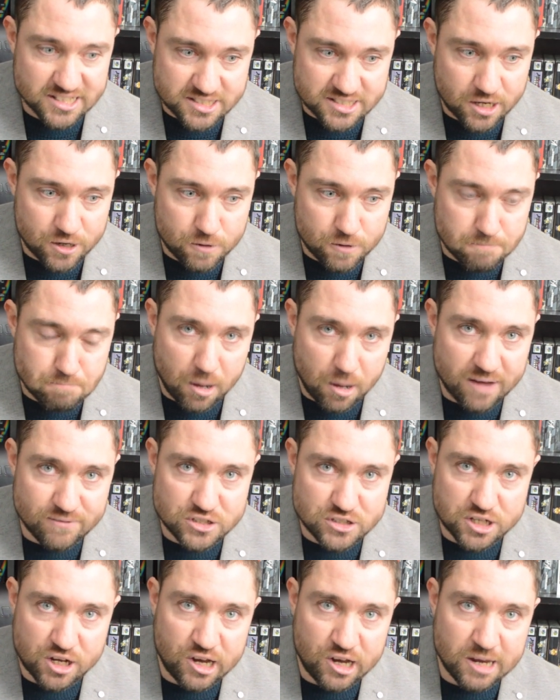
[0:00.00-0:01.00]
So by the
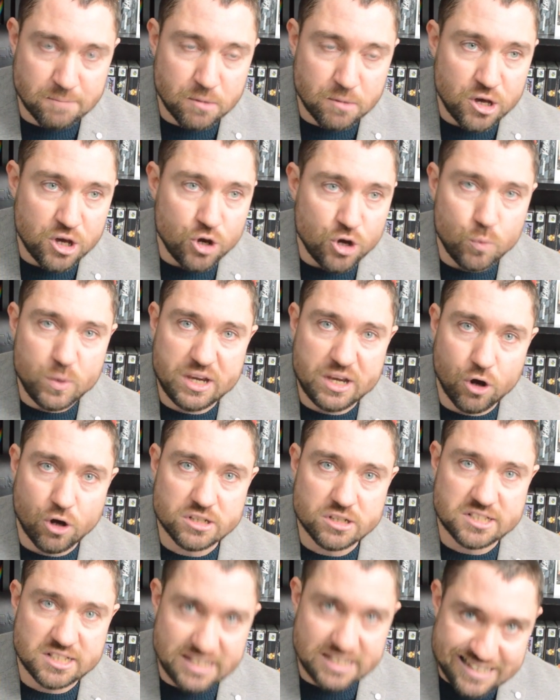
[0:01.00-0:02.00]
time we
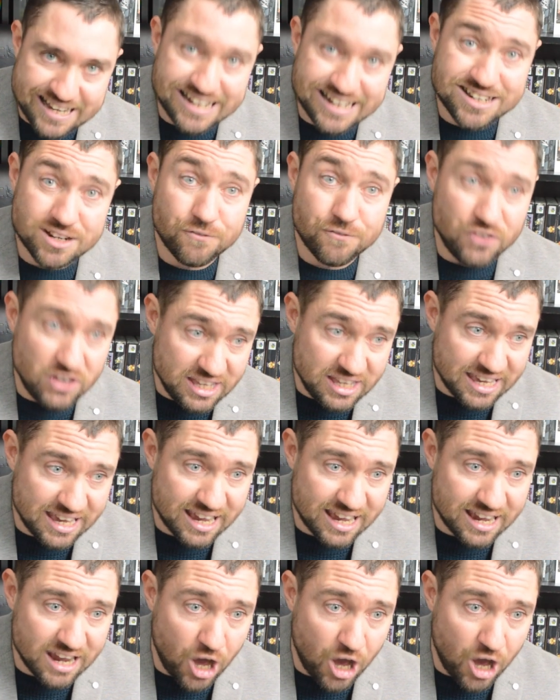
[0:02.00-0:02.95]
got to the end of the year,